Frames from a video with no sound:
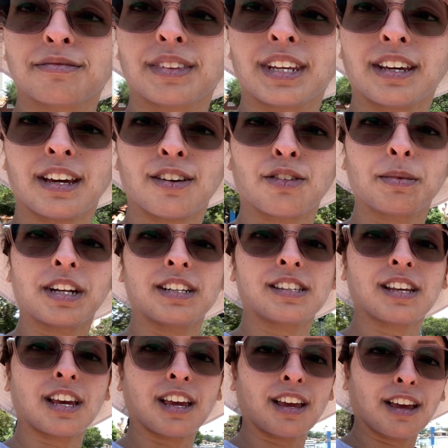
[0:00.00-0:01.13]
a bench having
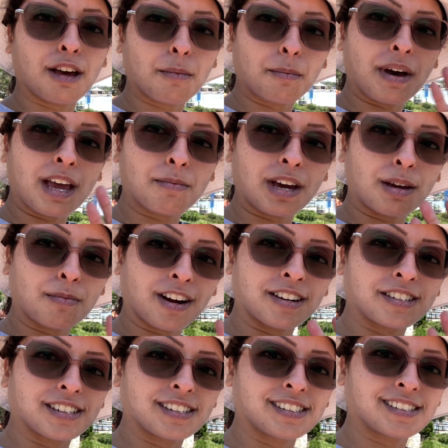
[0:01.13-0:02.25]
a drink or something, and
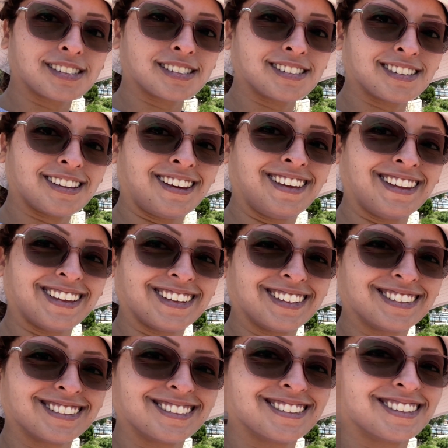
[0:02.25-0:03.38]
I'm feeling the breeze
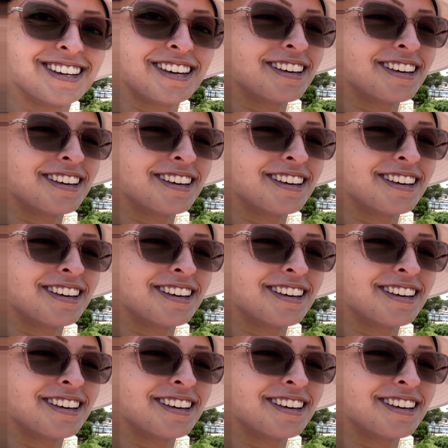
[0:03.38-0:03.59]
coming off of the